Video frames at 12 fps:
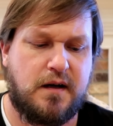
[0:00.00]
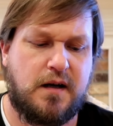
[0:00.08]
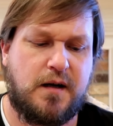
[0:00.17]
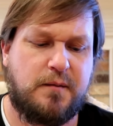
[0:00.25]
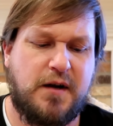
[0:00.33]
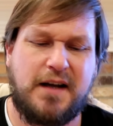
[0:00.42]

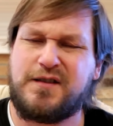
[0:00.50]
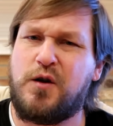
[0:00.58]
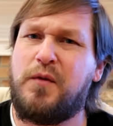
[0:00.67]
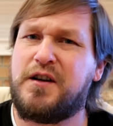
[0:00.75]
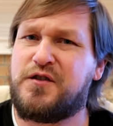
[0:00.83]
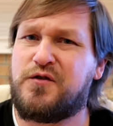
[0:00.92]
Not so
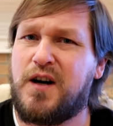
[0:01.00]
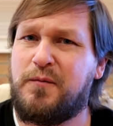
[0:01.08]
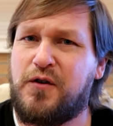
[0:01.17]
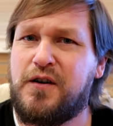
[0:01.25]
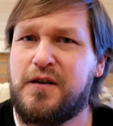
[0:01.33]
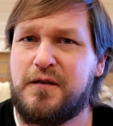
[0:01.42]
much
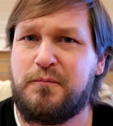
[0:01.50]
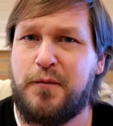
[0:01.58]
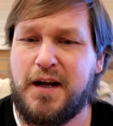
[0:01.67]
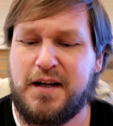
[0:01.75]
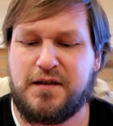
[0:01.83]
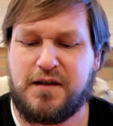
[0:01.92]
treble hook
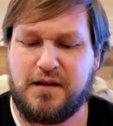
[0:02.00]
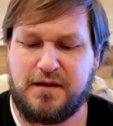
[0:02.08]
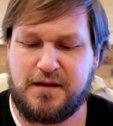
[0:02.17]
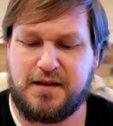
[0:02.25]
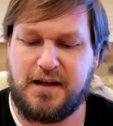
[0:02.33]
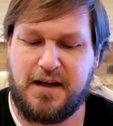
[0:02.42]
baits because
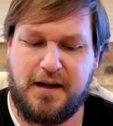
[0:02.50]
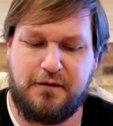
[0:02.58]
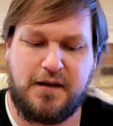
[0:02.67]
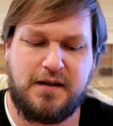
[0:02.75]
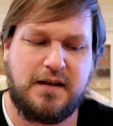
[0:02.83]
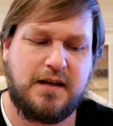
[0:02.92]
it's a
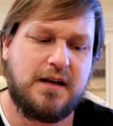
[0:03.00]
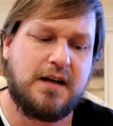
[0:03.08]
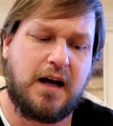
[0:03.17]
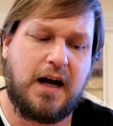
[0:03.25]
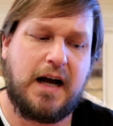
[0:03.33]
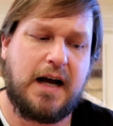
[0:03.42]
heavy.
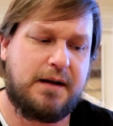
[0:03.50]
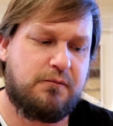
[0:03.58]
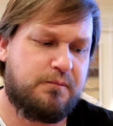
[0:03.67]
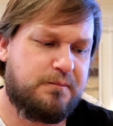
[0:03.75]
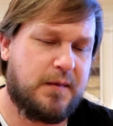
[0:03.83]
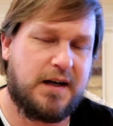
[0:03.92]

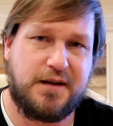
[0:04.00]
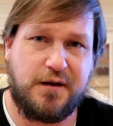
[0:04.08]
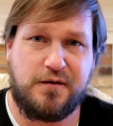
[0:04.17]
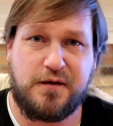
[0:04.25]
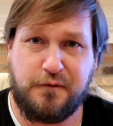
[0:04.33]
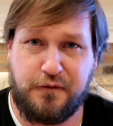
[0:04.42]
I
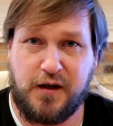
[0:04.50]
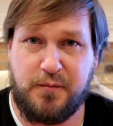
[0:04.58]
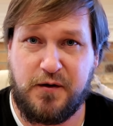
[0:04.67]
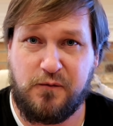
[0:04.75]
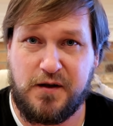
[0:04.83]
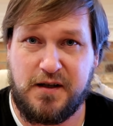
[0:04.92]
do some
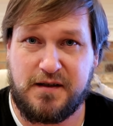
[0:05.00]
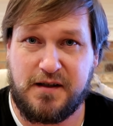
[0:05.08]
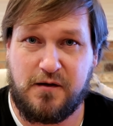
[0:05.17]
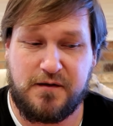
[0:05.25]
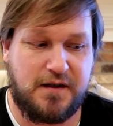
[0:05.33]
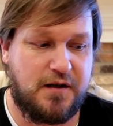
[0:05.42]
flipping with this
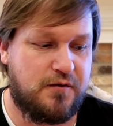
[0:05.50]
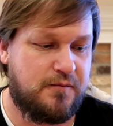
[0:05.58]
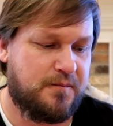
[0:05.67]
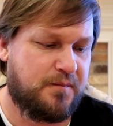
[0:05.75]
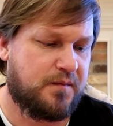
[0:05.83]
also.